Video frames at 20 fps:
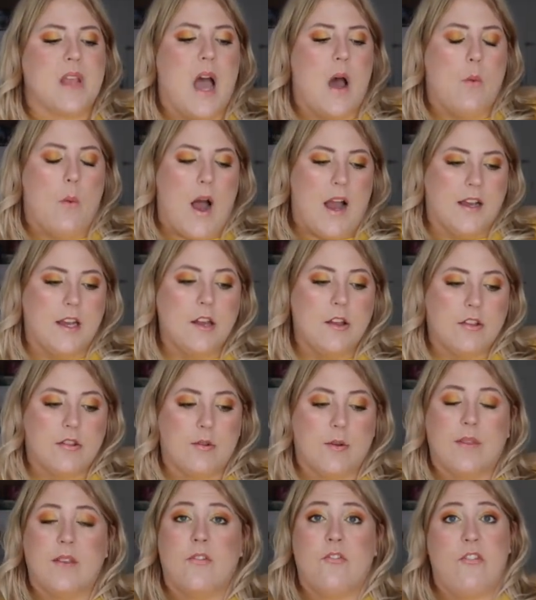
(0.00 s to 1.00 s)
I'll walk you
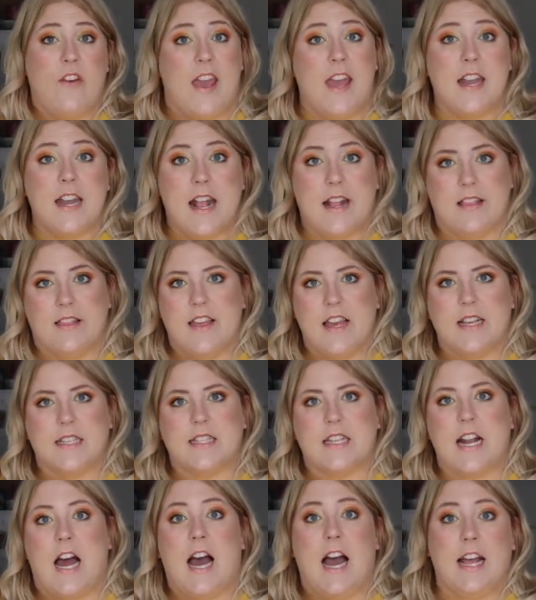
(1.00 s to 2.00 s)
through the fit and things
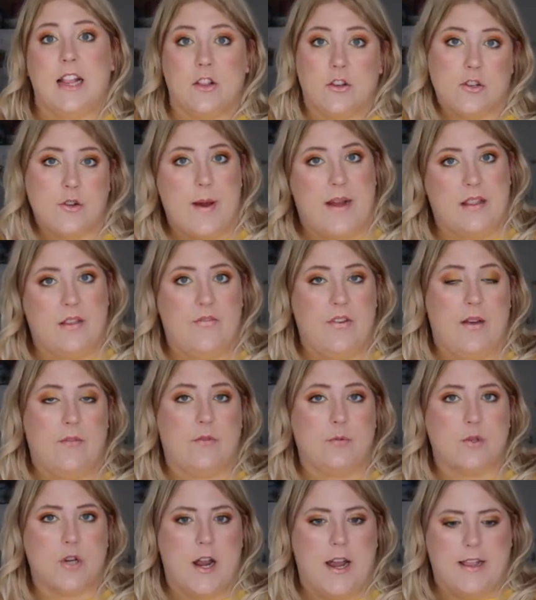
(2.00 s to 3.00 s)
that I learned about the fit
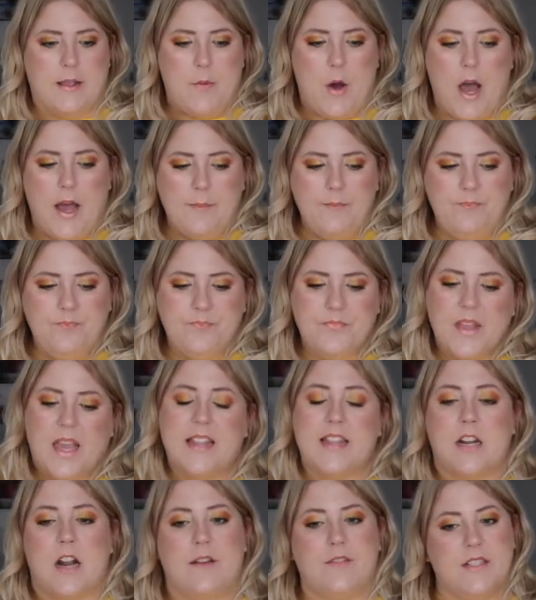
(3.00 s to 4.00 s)
from trying them on,
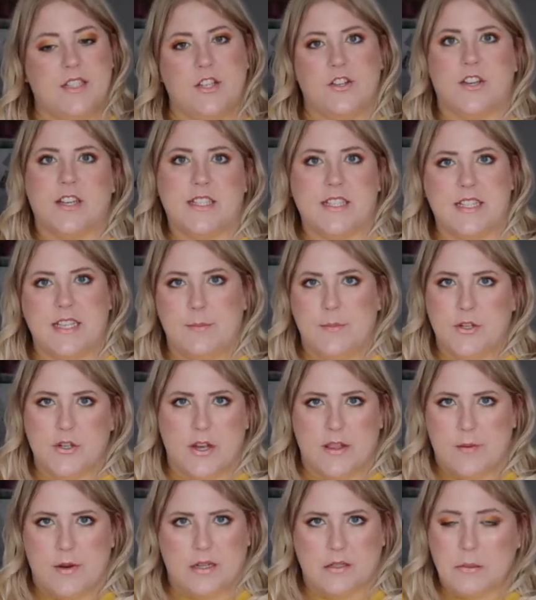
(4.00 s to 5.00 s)
and then obviously you'll get to see me
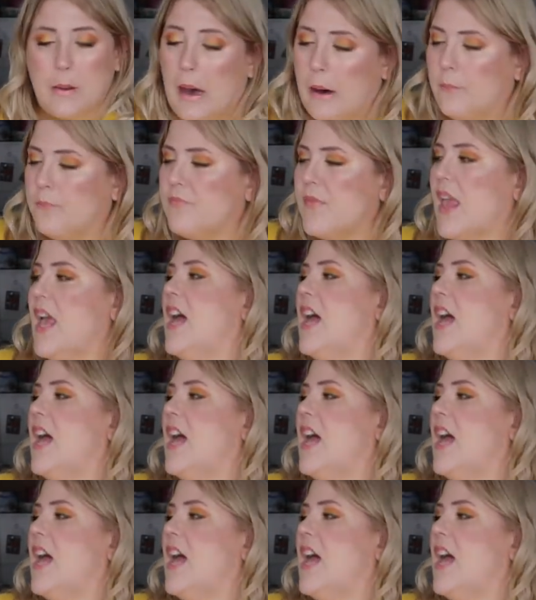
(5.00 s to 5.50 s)
try them on as well.